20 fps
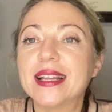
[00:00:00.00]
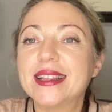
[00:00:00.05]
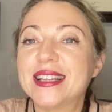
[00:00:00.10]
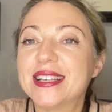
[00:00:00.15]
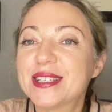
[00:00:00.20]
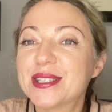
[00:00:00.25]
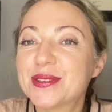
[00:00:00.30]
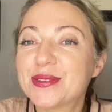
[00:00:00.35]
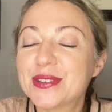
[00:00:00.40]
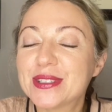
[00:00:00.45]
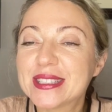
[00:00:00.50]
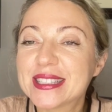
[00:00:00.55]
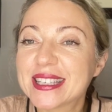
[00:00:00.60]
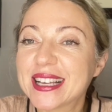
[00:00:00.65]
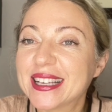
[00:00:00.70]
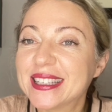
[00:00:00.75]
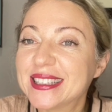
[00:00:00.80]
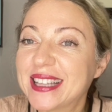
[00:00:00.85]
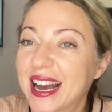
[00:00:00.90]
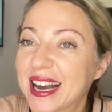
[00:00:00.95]
This was
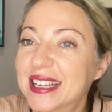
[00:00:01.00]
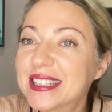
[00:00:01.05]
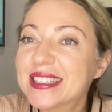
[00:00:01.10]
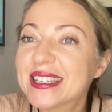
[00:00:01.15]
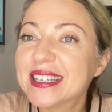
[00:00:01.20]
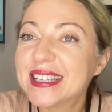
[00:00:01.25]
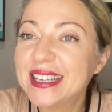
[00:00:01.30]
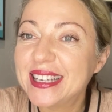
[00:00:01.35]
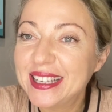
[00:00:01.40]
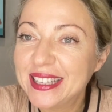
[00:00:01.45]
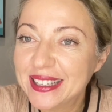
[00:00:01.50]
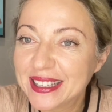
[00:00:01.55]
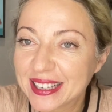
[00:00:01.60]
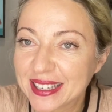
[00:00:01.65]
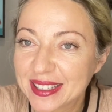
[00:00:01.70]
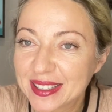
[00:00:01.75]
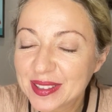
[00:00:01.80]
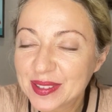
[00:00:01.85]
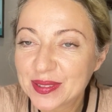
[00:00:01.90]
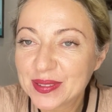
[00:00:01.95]
Dr.
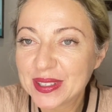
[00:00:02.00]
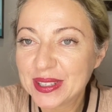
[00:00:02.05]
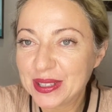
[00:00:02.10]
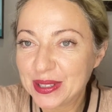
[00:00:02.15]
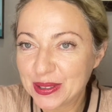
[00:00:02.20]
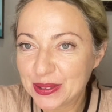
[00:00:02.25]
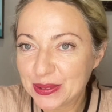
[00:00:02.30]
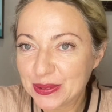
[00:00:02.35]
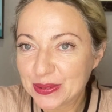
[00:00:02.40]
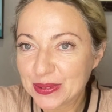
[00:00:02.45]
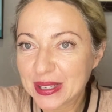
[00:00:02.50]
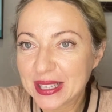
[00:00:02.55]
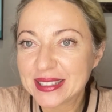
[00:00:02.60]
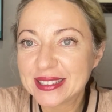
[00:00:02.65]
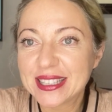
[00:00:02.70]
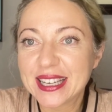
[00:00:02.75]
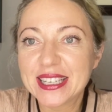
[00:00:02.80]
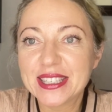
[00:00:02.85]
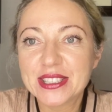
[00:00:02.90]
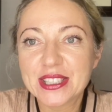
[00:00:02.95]
Ina with you
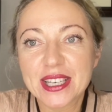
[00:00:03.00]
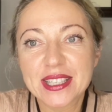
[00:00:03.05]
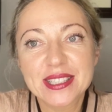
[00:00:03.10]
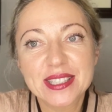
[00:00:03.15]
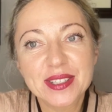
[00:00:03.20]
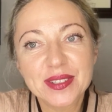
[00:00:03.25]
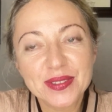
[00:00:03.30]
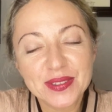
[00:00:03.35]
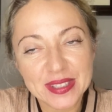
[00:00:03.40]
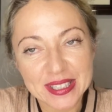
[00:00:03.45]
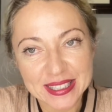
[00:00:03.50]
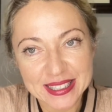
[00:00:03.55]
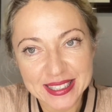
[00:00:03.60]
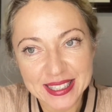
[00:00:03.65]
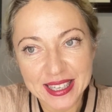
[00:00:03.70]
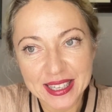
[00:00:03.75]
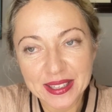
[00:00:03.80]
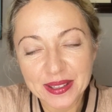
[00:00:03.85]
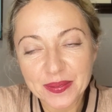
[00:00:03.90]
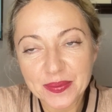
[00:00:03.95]
at Digestive
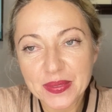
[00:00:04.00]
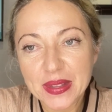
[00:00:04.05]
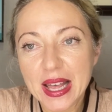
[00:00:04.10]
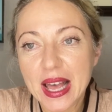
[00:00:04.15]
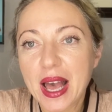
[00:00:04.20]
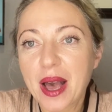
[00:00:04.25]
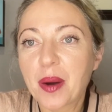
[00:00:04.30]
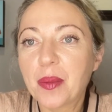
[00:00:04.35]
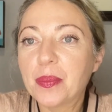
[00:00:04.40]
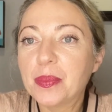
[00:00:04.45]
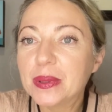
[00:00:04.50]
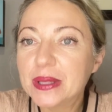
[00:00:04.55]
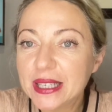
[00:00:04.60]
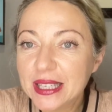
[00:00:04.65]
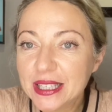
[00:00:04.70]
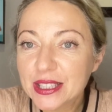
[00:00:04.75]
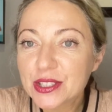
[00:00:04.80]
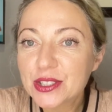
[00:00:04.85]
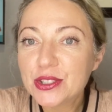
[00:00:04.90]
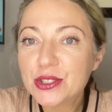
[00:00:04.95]
Reset.
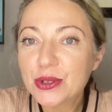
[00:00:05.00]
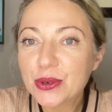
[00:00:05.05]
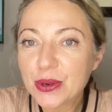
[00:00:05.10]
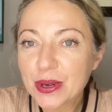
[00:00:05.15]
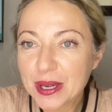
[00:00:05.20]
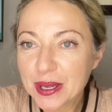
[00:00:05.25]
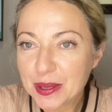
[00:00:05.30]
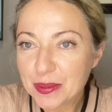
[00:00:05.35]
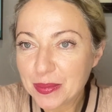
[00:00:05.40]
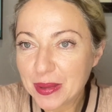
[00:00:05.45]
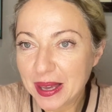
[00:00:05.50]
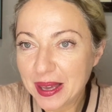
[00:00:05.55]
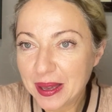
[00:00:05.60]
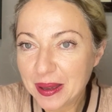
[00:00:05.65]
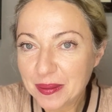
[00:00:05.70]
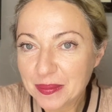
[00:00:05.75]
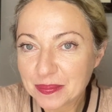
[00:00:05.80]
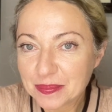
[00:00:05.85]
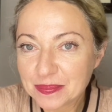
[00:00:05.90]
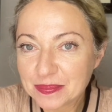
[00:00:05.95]
Please join
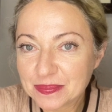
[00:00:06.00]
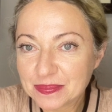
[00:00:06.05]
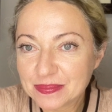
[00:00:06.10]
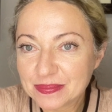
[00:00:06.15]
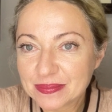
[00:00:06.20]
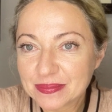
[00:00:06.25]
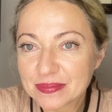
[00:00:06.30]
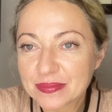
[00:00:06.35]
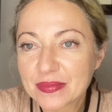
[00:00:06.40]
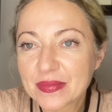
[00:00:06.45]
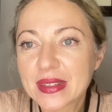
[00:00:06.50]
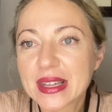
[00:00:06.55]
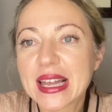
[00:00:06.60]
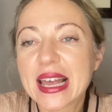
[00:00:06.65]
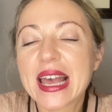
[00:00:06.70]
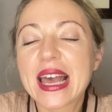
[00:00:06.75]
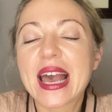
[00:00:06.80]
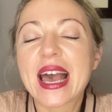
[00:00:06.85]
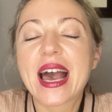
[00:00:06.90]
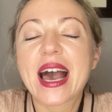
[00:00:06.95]
me
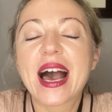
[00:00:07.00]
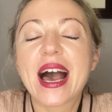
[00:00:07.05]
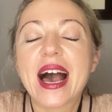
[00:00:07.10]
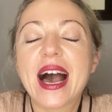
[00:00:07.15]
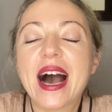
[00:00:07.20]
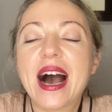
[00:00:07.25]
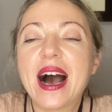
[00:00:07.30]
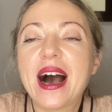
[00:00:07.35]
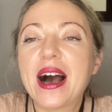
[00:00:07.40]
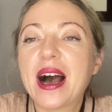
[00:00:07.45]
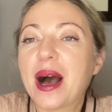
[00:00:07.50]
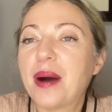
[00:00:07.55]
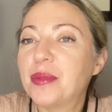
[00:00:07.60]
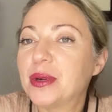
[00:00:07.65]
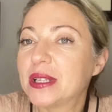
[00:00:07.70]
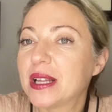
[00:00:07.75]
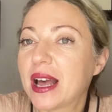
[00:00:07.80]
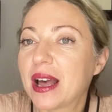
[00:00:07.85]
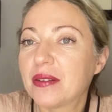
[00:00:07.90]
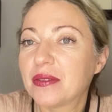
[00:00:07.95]
I'm
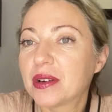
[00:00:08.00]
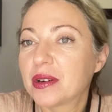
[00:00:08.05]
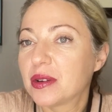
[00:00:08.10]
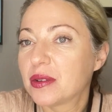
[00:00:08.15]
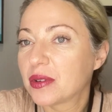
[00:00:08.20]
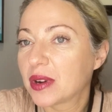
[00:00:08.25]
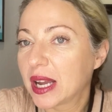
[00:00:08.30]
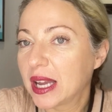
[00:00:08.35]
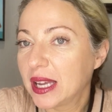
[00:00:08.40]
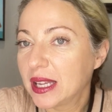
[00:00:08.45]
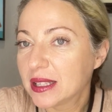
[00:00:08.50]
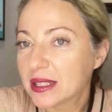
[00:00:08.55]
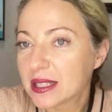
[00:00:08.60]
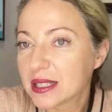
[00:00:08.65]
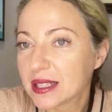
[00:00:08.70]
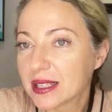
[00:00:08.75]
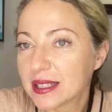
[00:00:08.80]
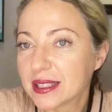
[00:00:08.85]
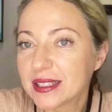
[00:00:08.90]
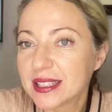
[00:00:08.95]
going to have a great
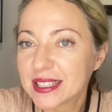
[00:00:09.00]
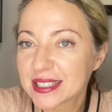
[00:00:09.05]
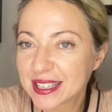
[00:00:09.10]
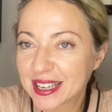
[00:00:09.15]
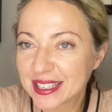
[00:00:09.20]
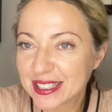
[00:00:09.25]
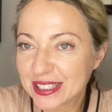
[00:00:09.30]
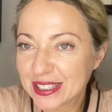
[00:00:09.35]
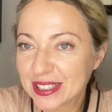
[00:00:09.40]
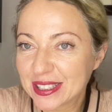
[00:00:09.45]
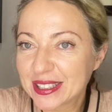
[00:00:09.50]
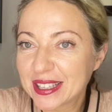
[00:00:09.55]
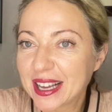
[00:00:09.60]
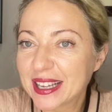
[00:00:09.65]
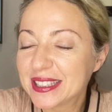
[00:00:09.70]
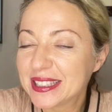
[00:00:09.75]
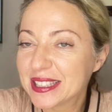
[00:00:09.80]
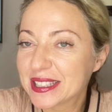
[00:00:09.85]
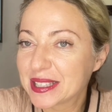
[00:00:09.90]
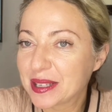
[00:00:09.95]
discussion
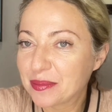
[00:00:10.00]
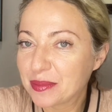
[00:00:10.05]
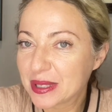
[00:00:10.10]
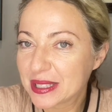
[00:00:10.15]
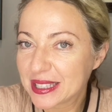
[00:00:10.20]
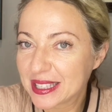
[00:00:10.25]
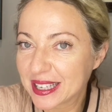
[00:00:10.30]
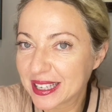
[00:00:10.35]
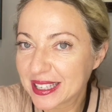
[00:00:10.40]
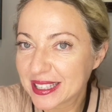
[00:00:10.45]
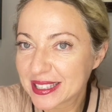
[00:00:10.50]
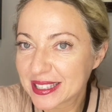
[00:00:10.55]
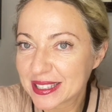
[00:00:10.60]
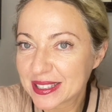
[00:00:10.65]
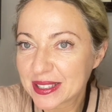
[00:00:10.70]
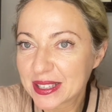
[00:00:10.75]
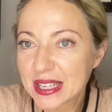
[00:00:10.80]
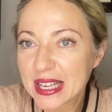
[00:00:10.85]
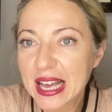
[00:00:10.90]
on December 6th.